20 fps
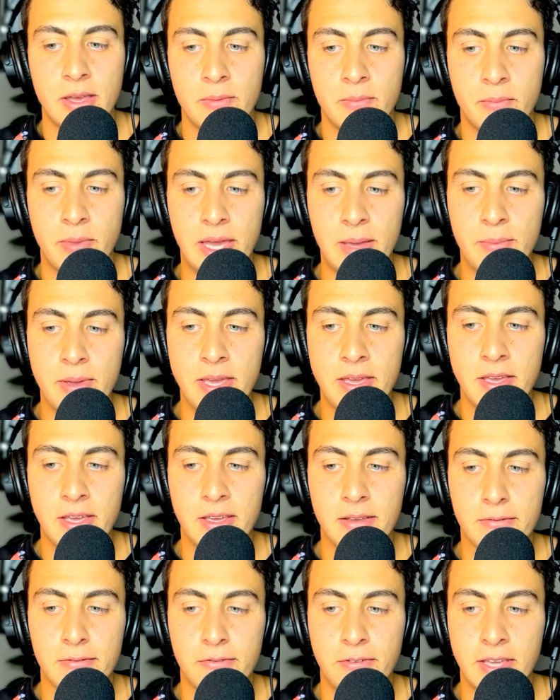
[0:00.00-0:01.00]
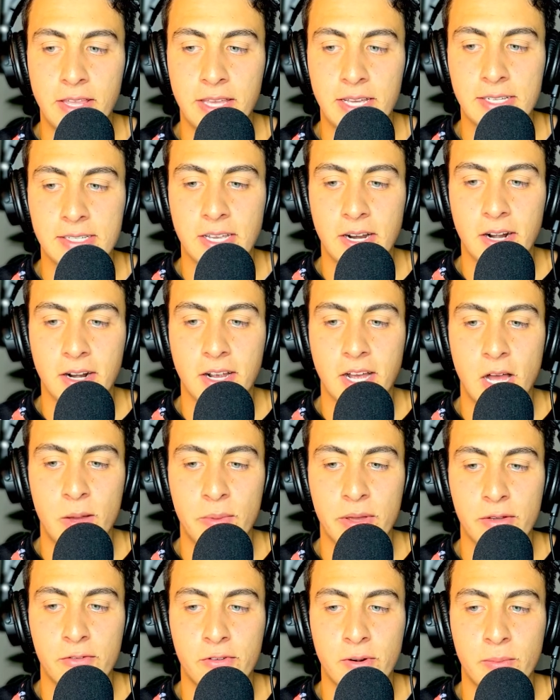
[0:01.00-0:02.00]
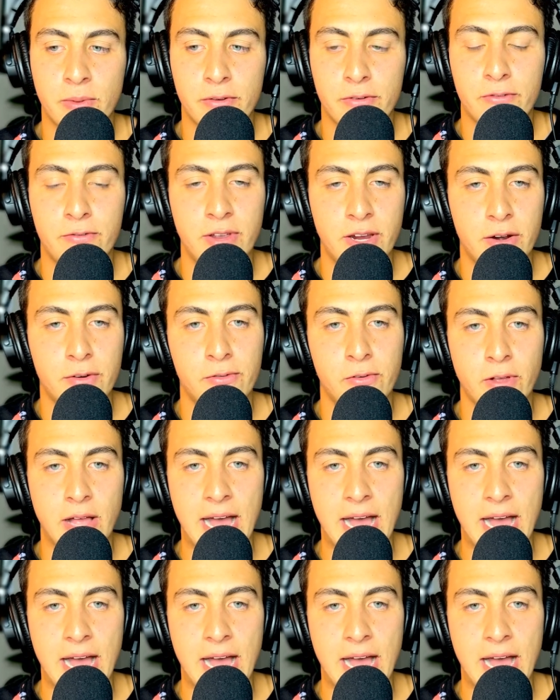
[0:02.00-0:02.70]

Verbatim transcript: maybe feelings that are coming from a fearful